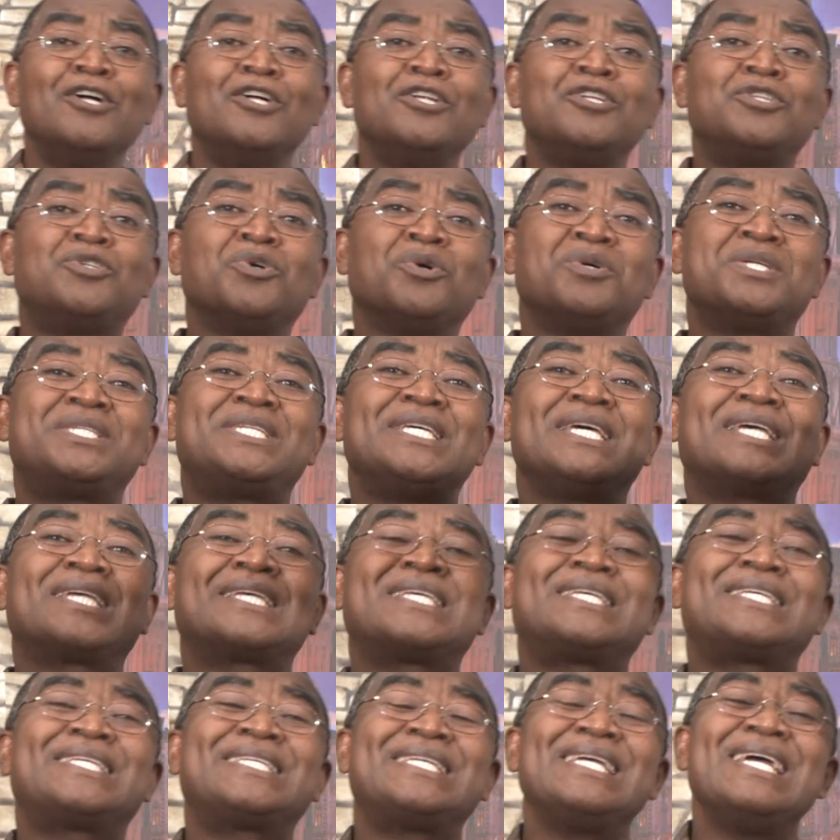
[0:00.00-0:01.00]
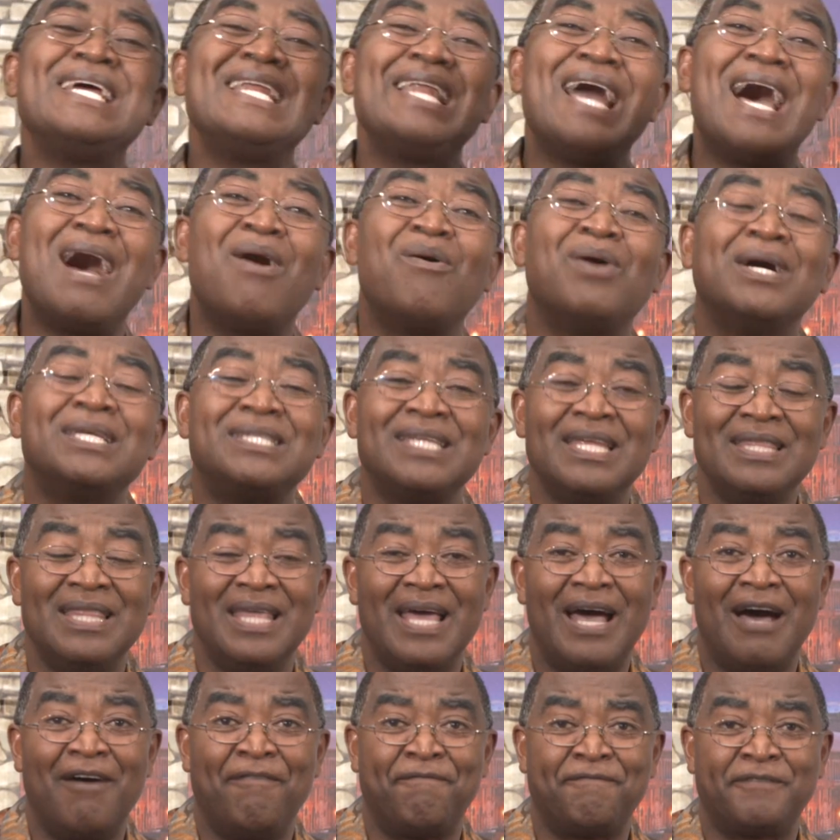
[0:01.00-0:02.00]
to 16 hours in
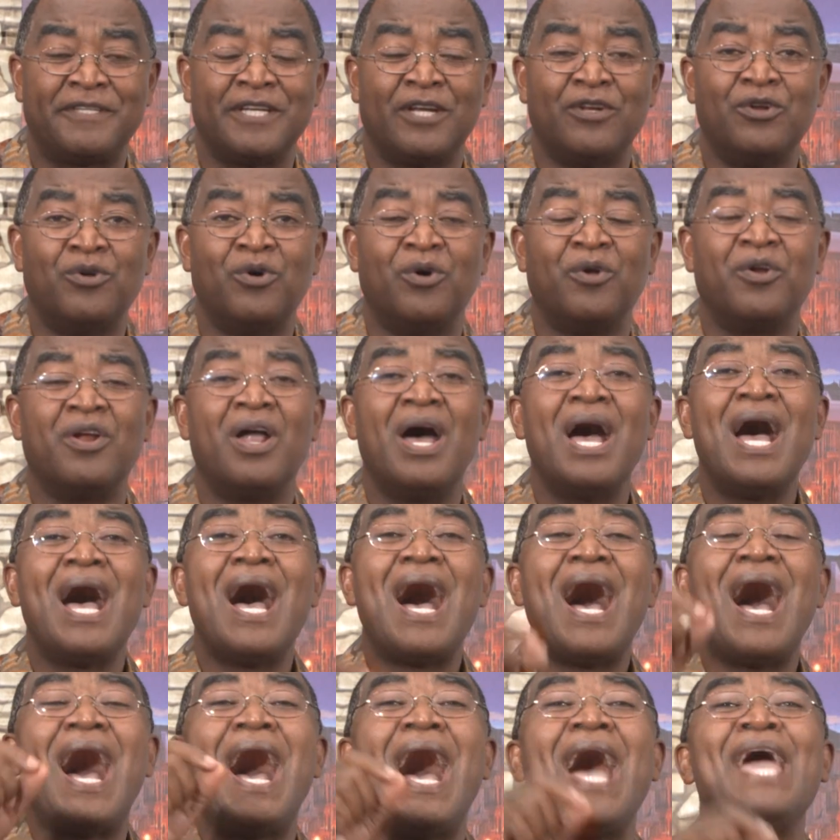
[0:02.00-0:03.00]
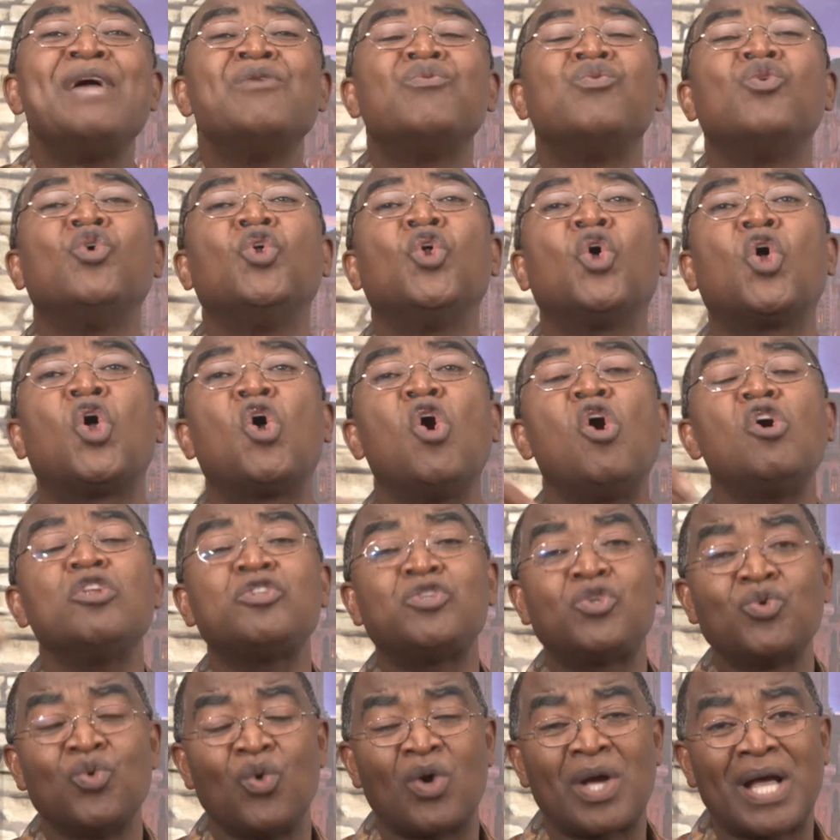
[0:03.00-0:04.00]
the afternoon, I will go
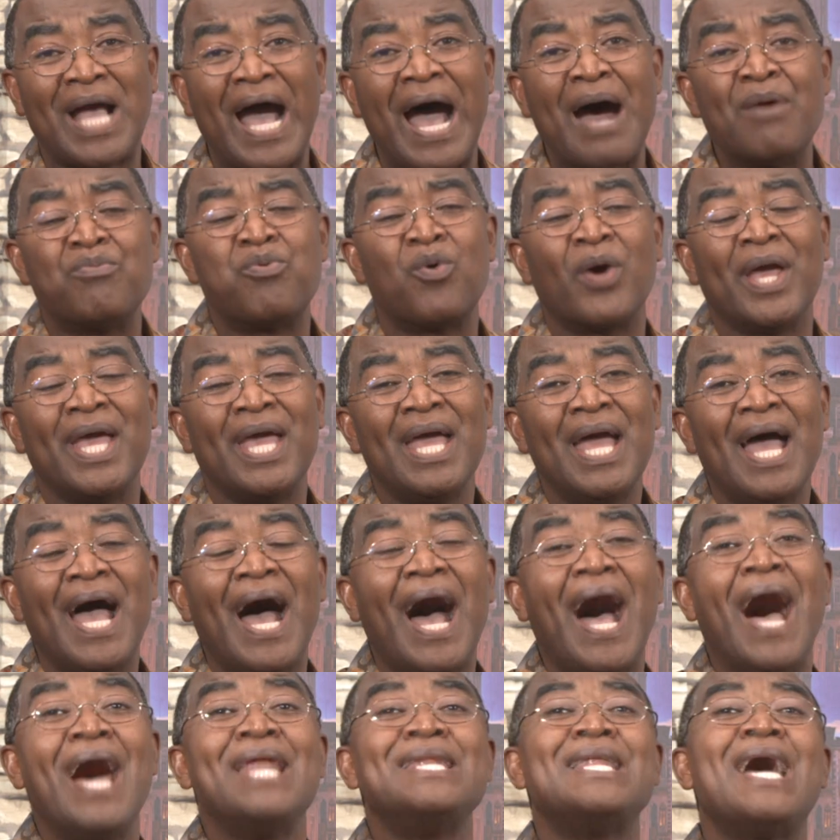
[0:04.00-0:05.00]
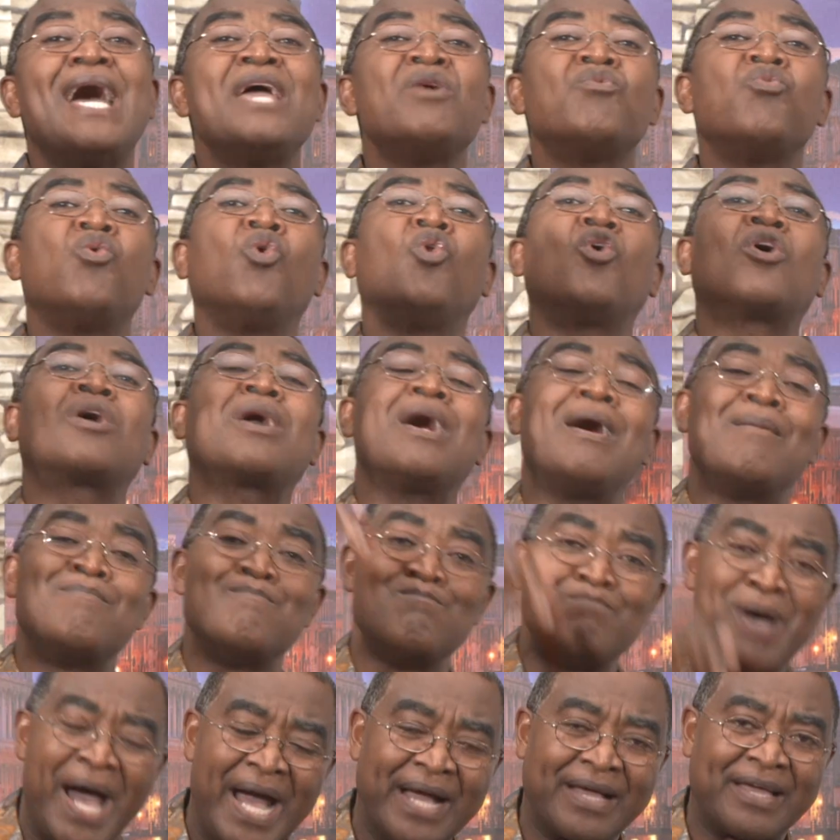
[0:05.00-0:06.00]
to Kabwe and I will
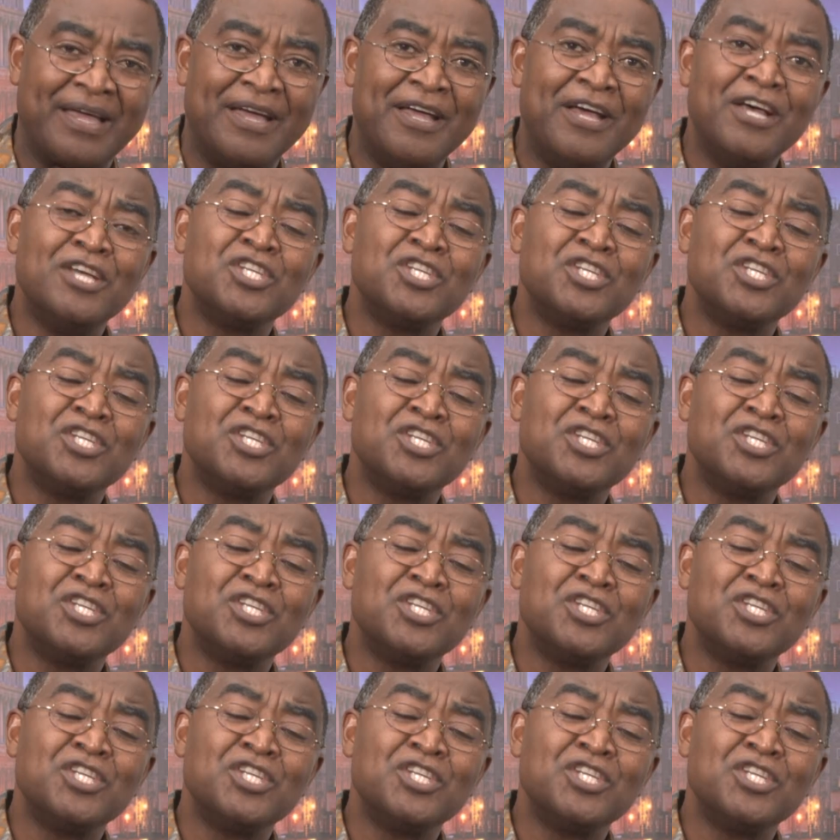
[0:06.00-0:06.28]
come back.